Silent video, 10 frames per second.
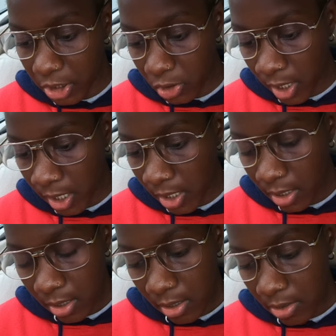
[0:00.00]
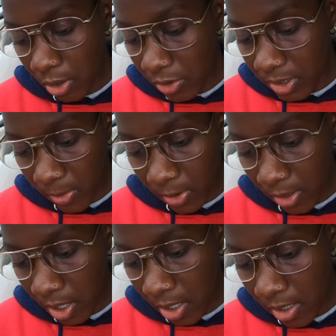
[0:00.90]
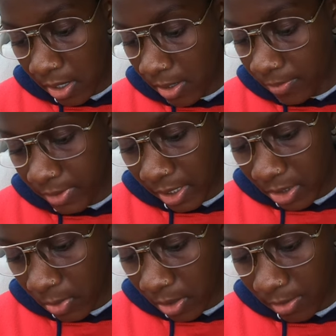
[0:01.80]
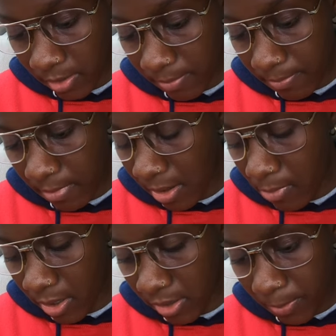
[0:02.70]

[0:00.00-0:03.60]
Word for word: straight non-smoker, six one. My brother's